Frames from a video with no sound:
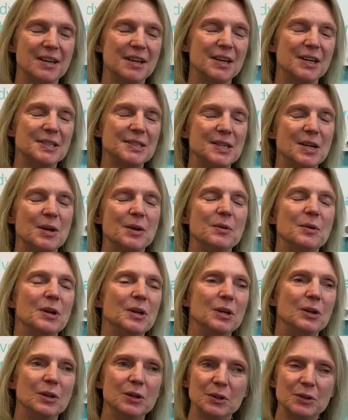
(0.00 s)
So
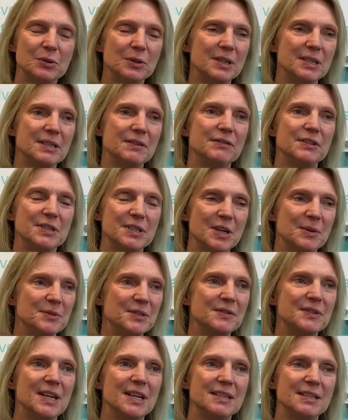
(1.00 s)
look at all the different types of
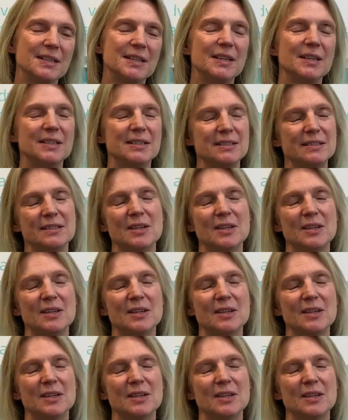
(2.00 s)
data that